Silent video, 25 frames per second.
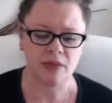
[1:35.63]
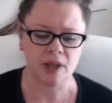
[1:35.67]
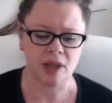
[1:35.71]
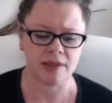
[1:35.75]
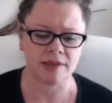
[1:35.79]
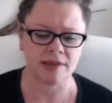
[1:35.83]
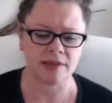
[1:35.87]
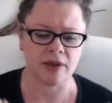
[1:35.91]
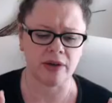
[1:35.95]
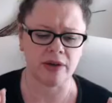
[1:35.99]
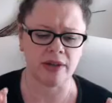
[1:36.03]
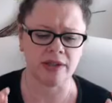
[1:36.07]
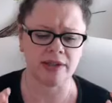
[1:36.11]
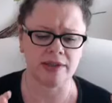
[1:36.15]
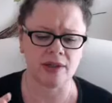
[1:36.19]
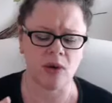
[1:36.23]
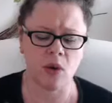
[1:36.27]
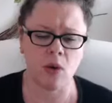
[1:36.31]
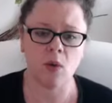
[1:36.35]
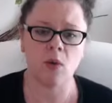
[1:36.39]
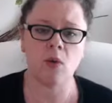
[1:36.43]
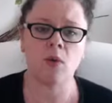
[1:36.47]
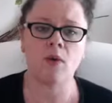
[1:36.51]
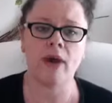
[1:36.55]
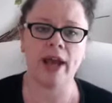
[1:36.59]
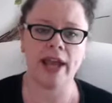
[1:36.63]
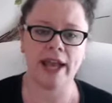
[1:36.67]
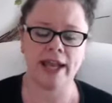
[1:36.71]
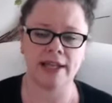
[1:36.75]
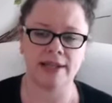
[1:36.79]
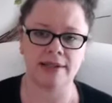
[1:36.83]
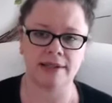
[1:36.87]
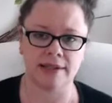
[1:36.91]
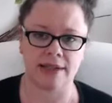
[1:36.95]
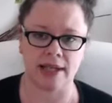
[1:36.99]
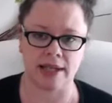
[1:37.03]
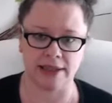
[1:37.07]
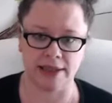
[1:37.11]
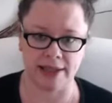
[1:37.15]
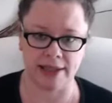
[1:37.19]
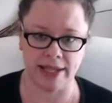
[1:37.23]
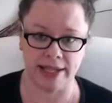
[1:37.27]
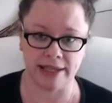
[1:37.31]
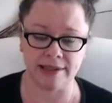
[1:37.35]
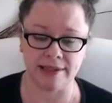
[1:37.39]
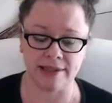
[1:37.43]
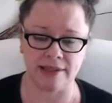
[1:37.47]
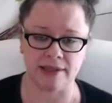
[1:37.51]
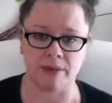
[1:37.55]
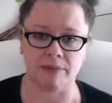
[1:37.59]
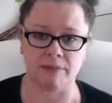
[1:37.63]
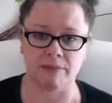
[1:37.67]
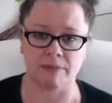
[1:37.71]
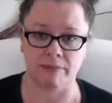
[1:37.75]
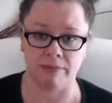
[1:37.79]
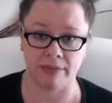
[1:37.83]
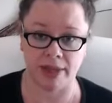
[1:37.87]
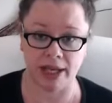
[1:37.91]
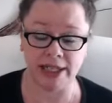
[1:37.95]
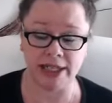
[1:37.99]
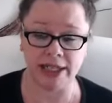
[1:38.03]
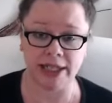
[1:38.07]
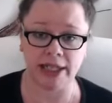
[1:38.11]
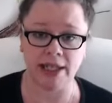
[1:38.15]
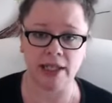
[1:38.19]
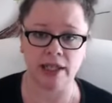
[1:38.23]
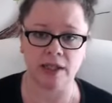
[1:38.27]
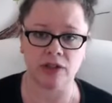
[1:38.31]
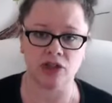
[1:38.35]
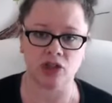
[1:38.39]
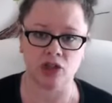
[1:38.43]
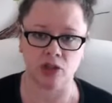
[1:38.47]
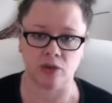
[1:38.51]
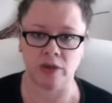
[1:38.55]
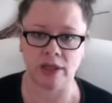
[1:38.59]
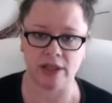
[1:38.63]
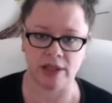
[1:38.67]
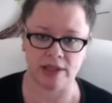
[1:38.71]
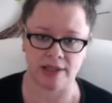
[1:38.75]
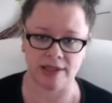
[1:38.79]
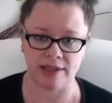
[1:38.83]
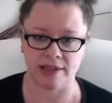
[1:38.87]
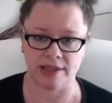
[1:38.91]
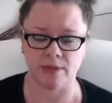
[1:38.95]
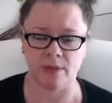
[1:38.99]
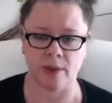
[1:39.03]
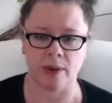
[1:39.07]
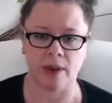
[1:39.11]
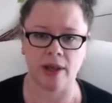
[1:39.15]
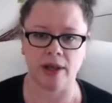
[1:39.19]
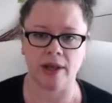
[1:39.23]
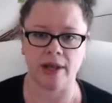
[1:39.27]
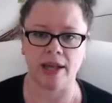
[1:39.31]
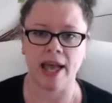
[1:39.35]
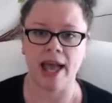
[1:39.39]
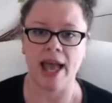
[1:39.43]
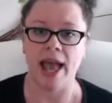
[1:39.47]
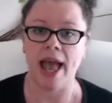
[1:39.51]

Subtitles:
So it's always less money doing this work.